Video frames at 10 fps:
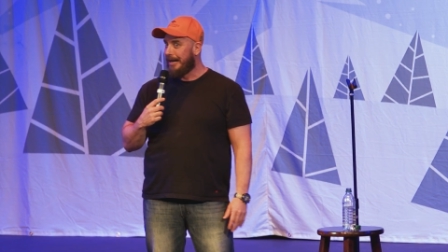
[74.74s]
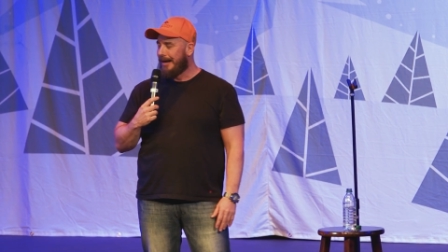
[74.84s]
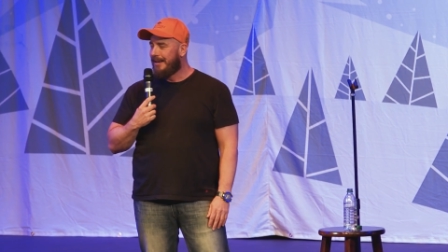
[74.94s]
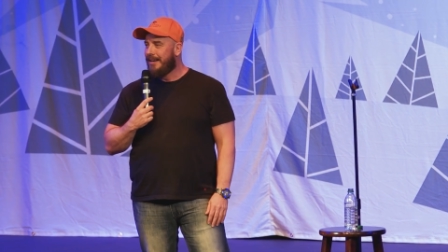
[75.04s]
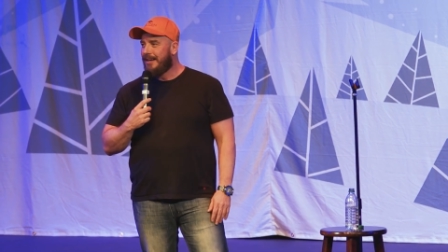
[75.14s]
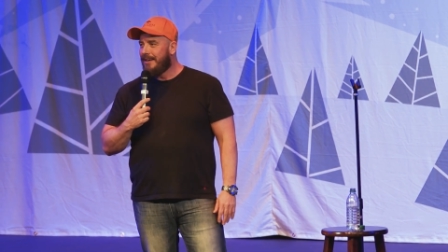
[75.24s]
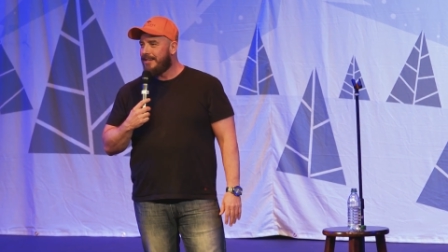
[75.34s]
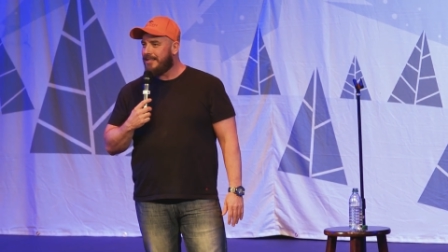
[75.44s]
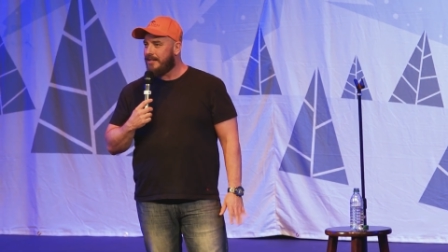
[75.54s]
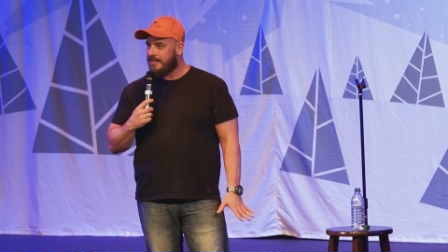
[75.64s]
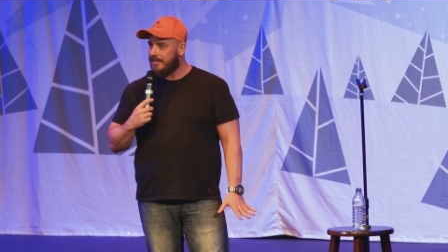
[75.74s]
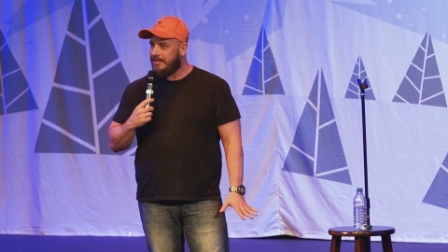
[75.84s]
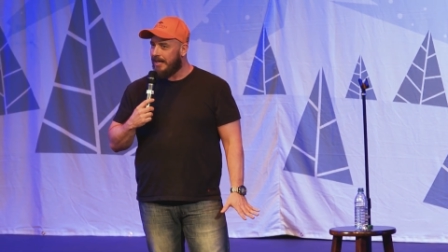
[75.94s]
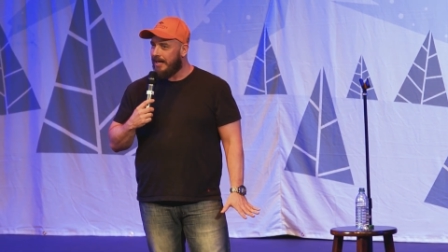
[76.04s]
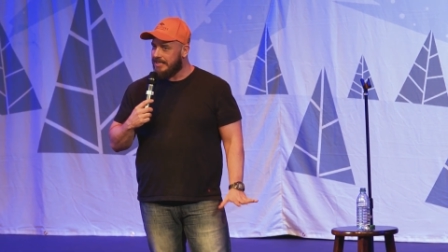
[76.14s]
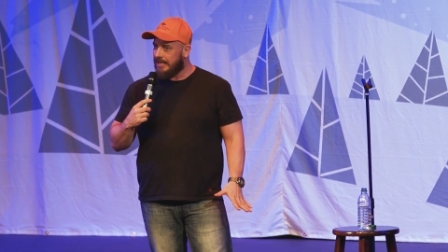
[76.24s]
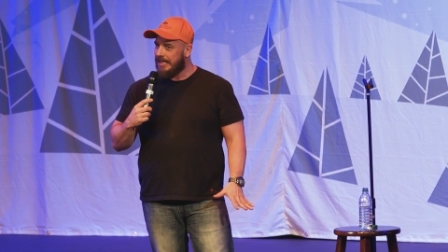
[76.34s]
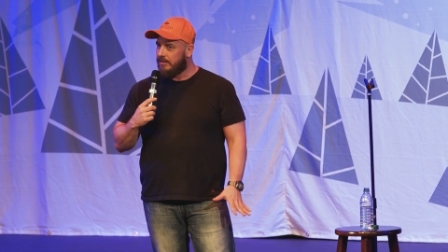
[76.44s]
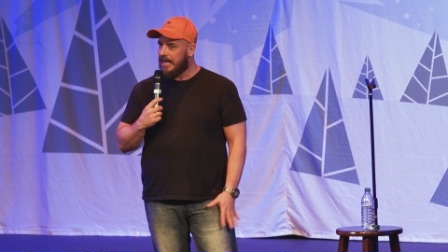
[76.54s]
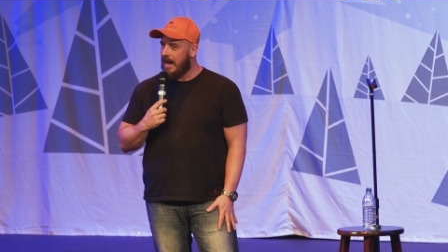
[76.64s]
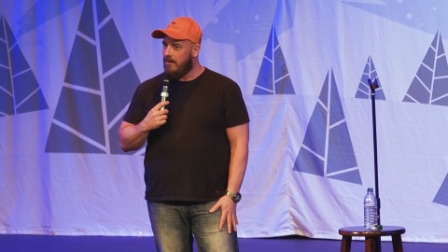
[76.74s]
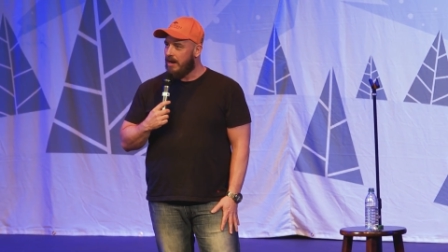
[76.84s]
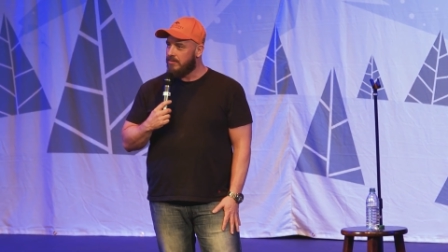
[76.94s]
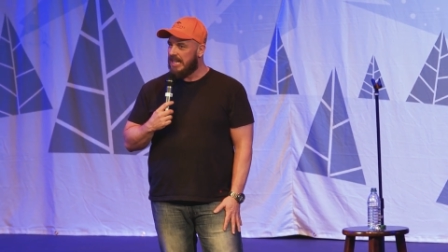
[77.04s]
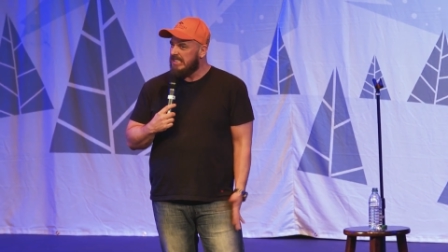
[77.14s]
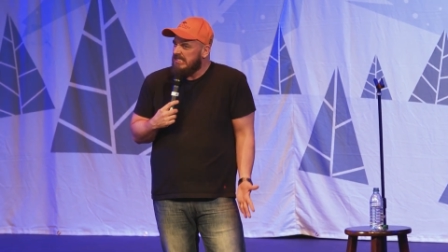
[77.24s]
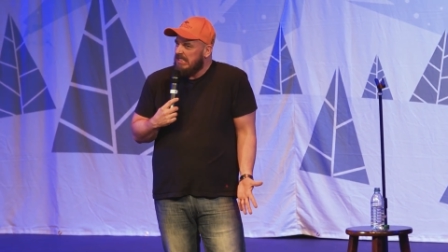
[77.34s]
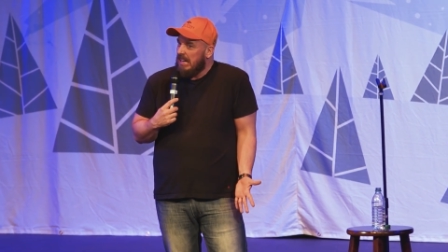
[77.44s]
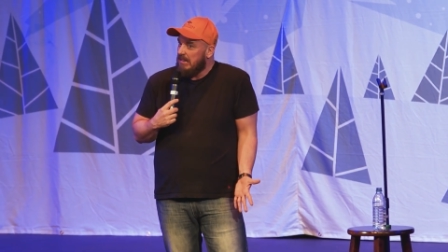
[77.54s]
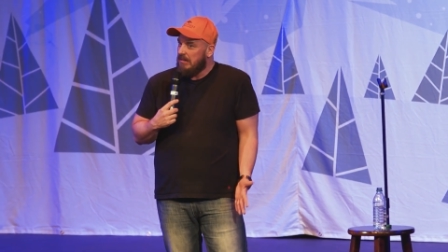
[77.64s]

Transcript: yeah. They said, is it, uh, is it legal now? And I was like, yeah,